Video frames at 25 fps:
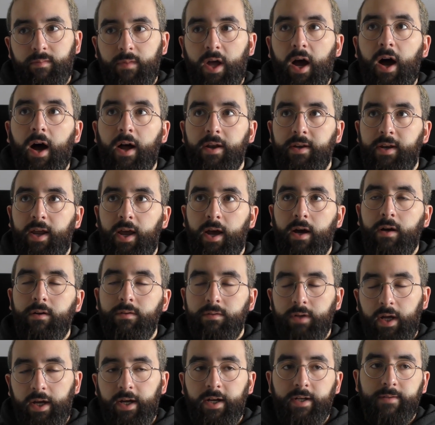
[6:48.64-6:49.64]
are
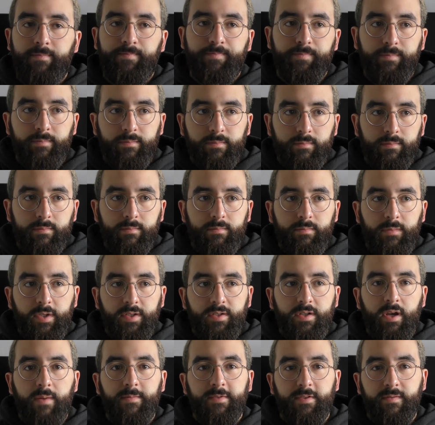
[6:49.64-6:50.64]
now,
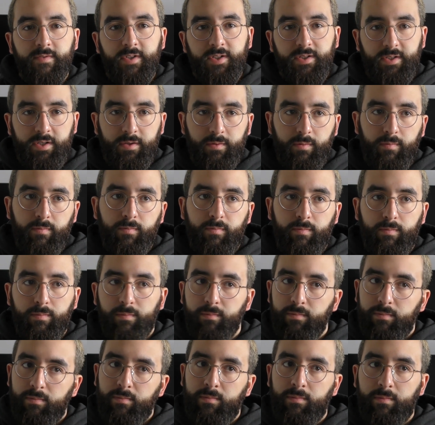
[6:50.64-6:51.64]
in terms of just a
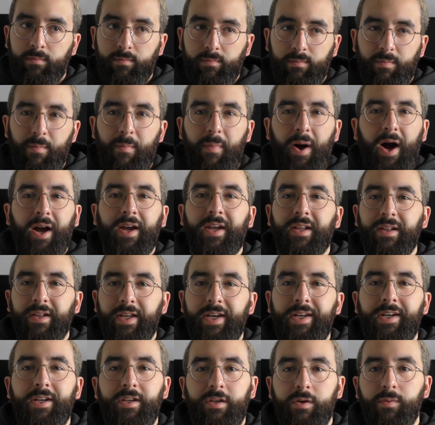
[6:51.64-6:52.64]
market
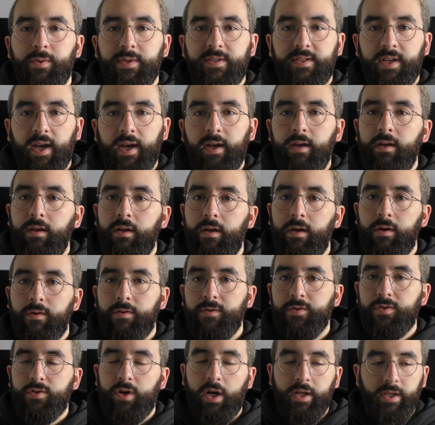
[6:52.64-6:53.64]
leader, you would say, here in
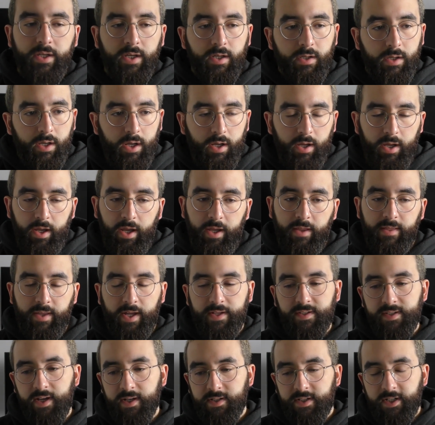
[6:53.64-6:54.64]
Australia in
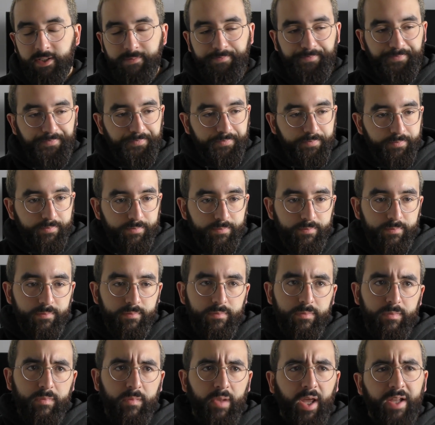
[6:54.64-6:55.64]
that sector.
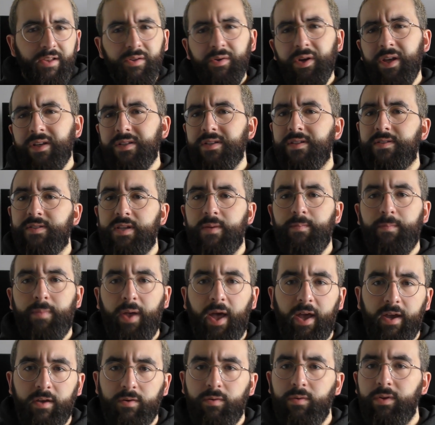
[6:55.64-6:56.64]
And look into Zip
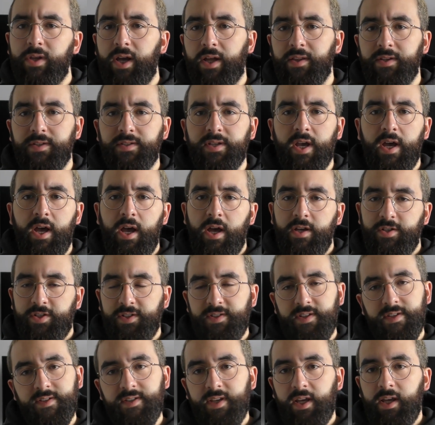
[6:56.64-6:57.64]
Pay and all the others
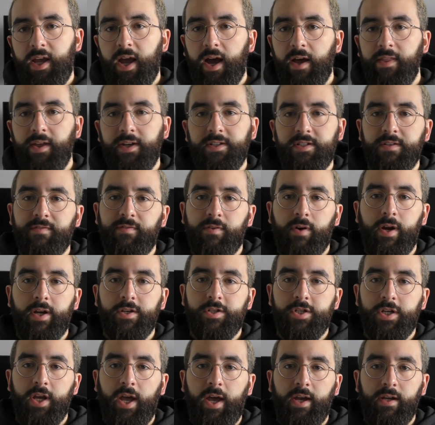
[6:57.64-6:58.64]
just to see how they
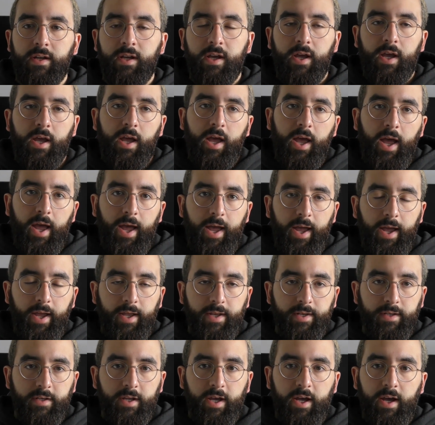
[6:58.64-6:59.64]
differentiate,
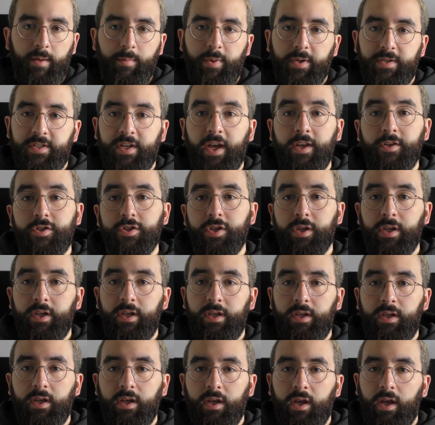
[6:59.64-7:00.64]
and
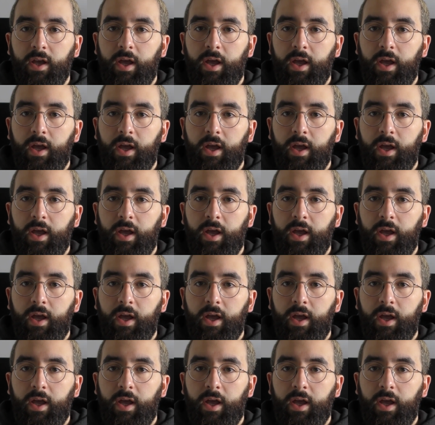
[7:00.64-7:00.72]
potentially